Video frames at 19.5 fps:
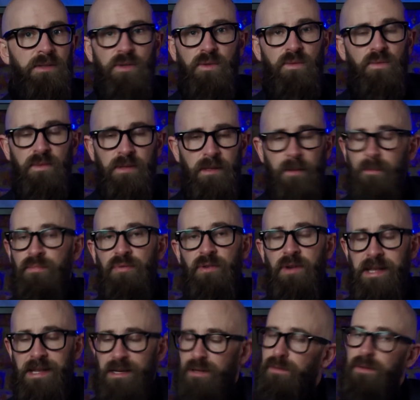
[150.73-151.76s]
to the
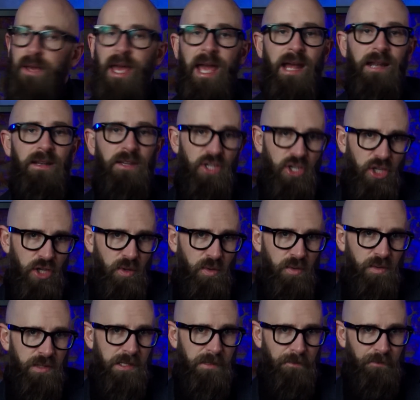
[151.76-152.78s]
breed of hen
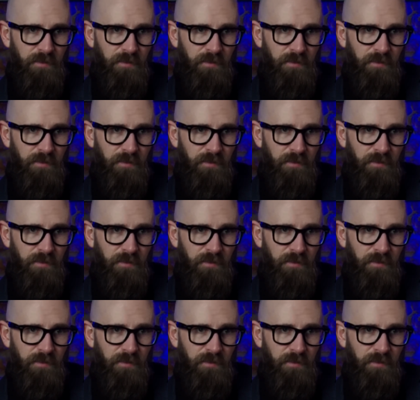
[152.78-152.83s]
used.